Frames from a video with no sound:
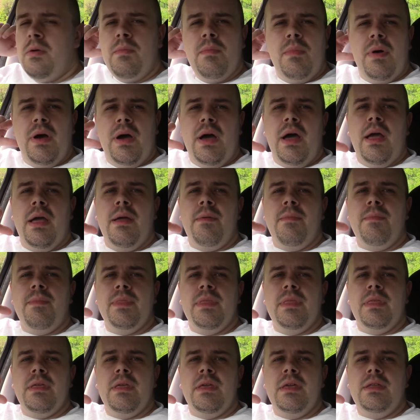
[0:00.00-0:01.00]
by
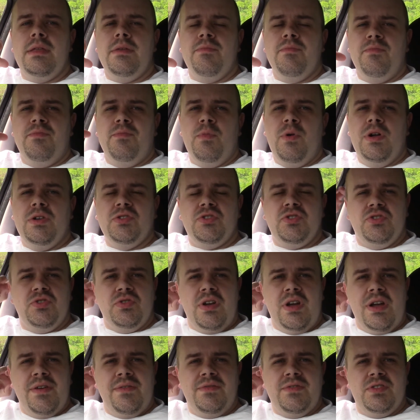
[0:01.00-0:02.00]
the Welsh
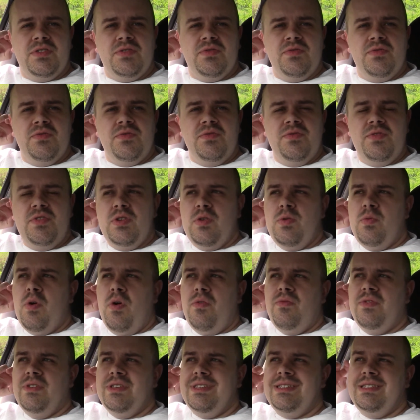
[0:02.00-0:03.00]
Drive's review
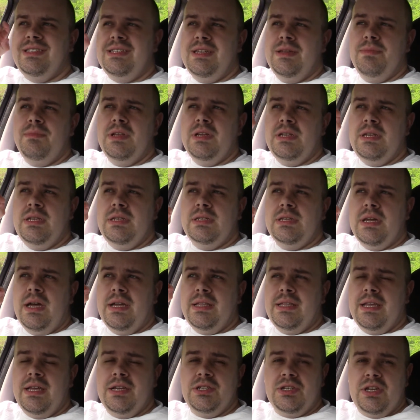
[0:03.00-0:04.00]
of a similar
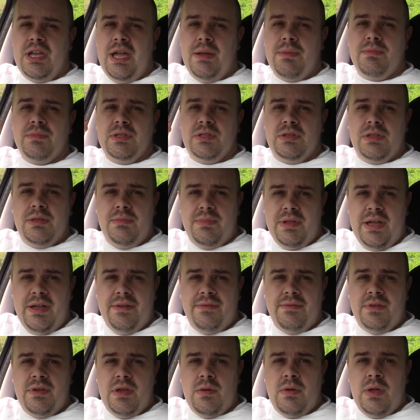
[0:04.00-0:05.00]
design dashcam to the
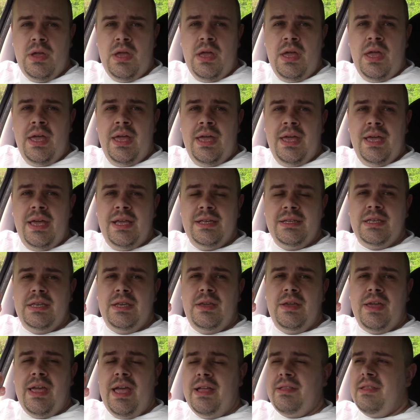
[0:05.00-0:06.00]
Blackvue, is that
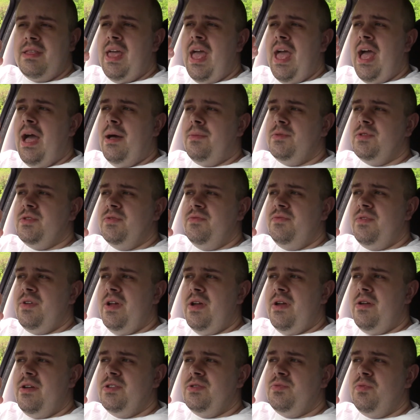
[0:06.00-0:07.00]
you can get apps on
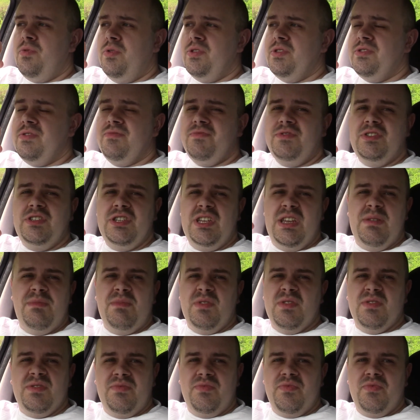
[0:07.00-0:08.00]
various ones of
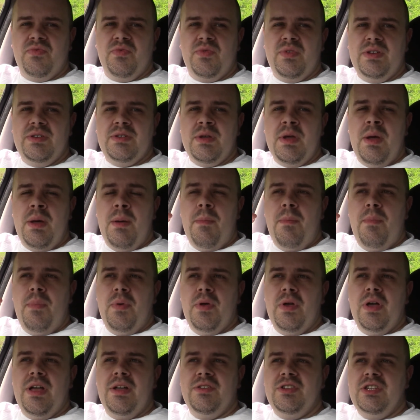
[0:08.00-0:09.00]
cheapness degrees,
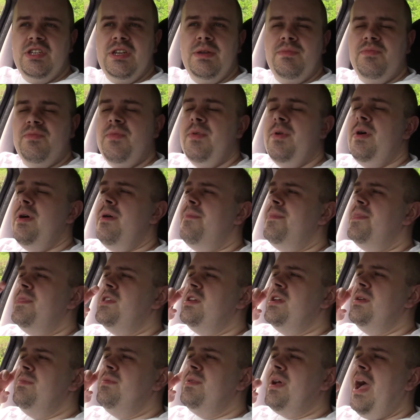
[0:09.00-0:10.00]
but cheap
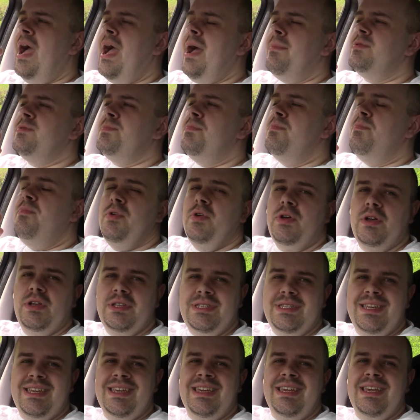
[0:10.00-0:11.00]
apps,
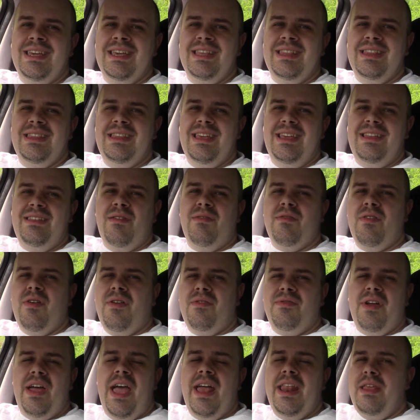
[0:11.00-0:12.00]
but they don't
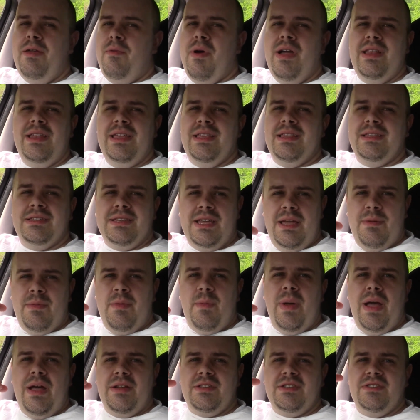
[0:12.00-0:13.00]
offer anywhere near the same
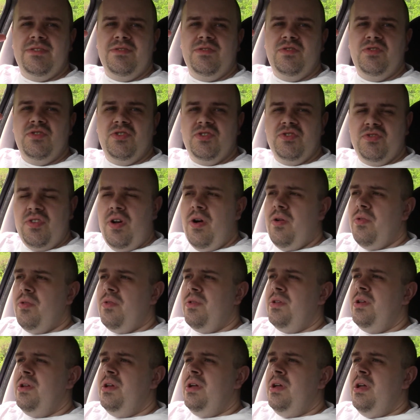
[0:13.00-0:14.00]
amount of control
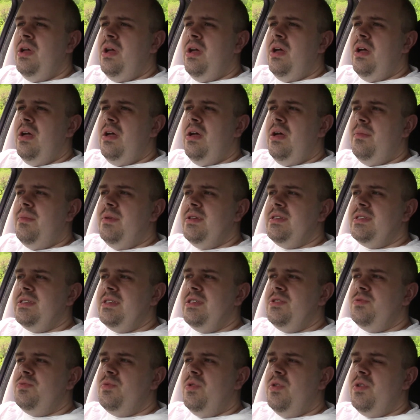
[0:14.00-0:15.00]
as the